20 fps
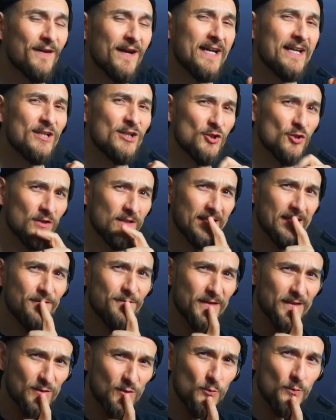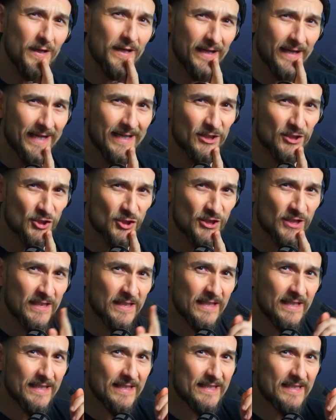because Volkhov had been
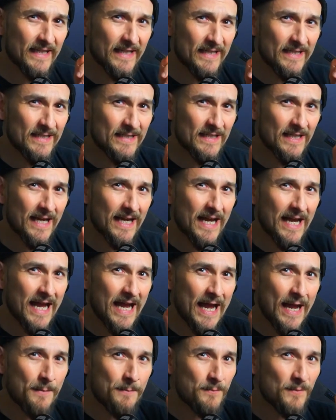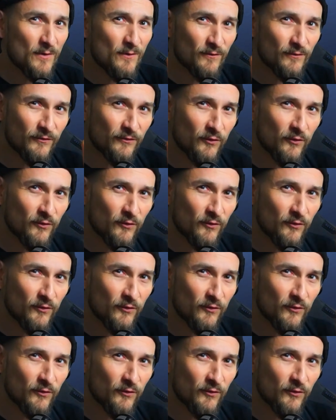kind of slow in recent months.